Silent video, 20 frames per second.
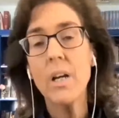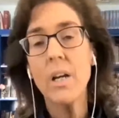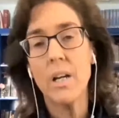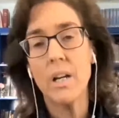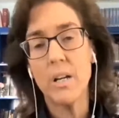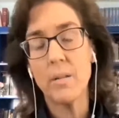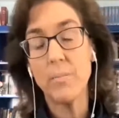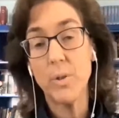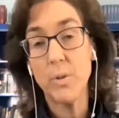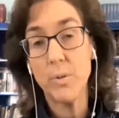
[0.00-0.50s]

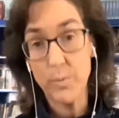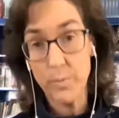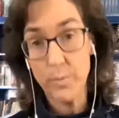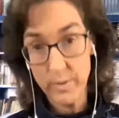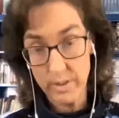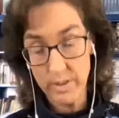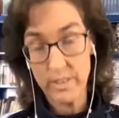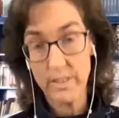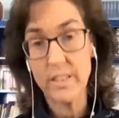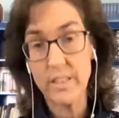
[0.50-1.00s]
who
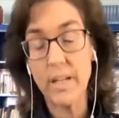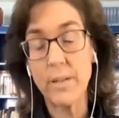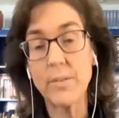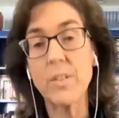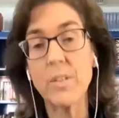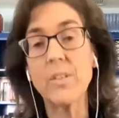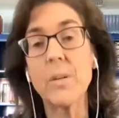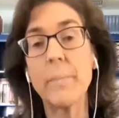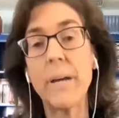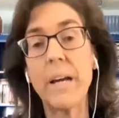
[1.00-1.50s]
tells
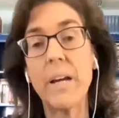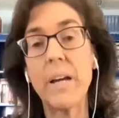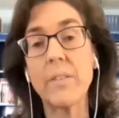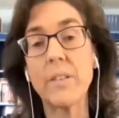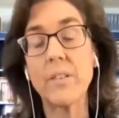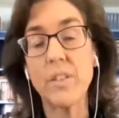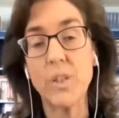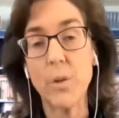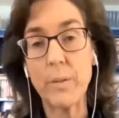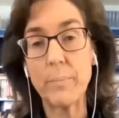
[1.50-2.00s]
us about the
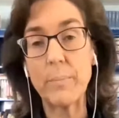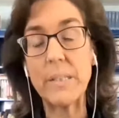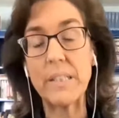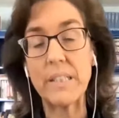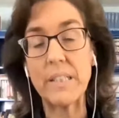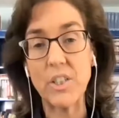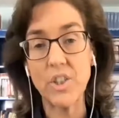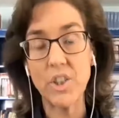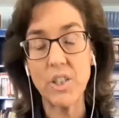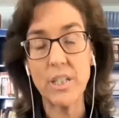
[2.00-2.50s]
Stoic
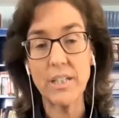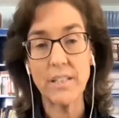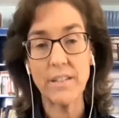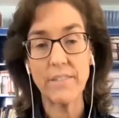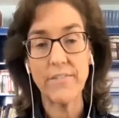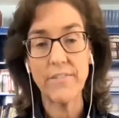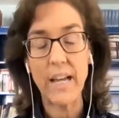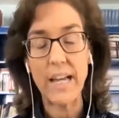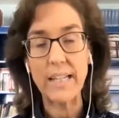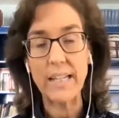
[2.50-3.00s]
position and
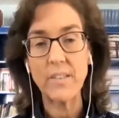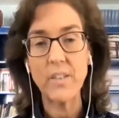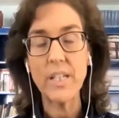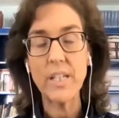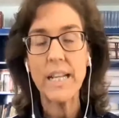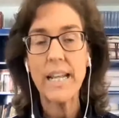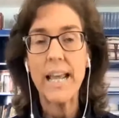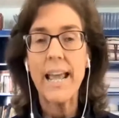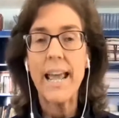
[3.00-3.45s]
defines it.